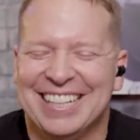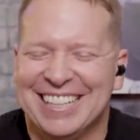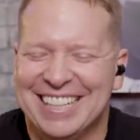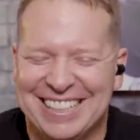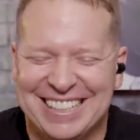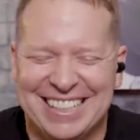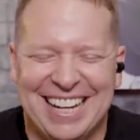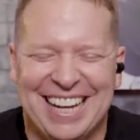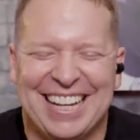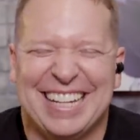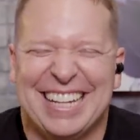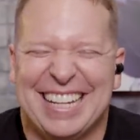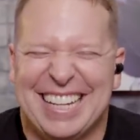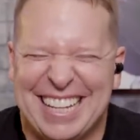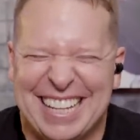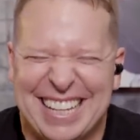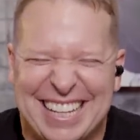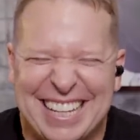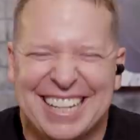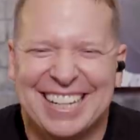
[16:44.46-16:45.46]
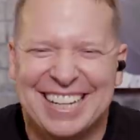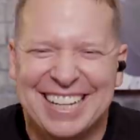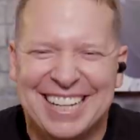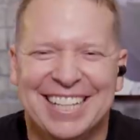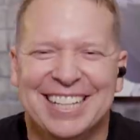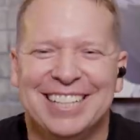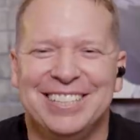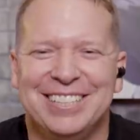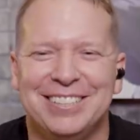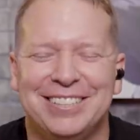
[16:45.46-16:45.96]
did
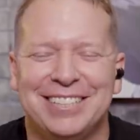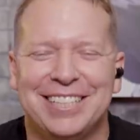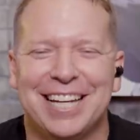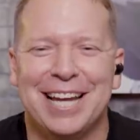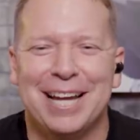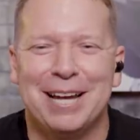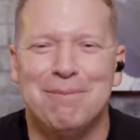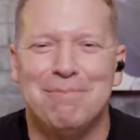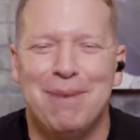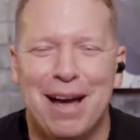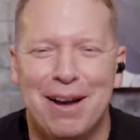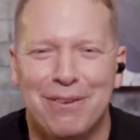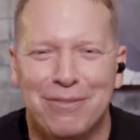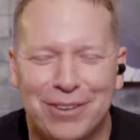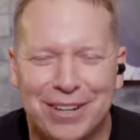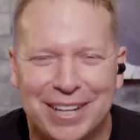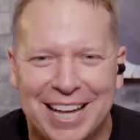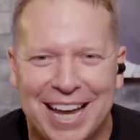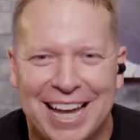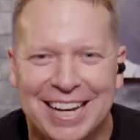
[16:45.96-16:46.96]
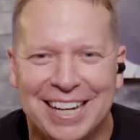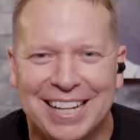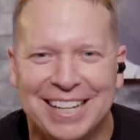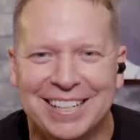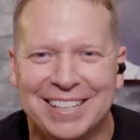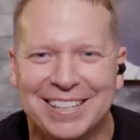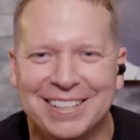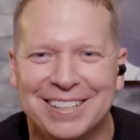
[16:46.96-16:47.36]
you say amafricated?